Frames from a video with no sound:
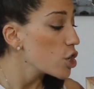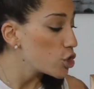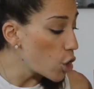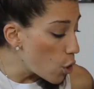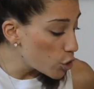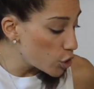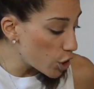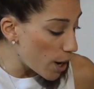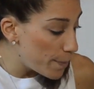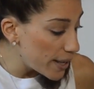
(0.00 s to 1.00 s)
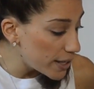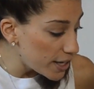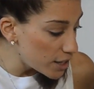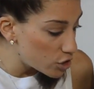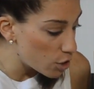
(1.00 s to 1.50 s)
So your
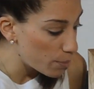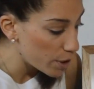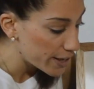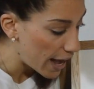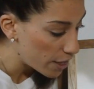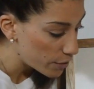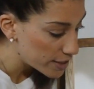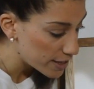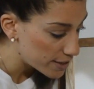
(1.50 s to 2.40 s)
ability to burn calories